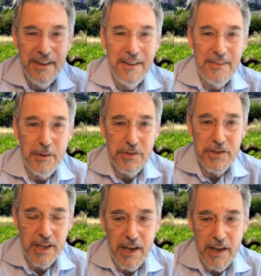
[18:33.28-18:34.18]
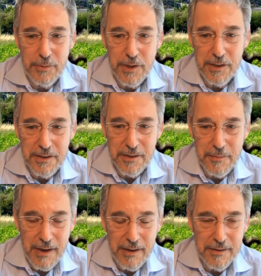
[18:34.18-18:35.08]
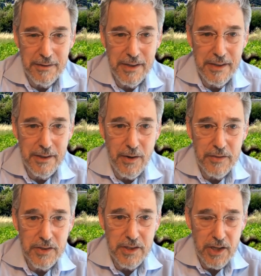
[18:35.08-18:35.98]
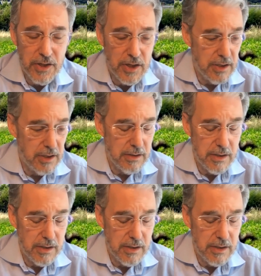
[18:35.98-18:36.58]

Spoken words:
they were saying last week about their hesitation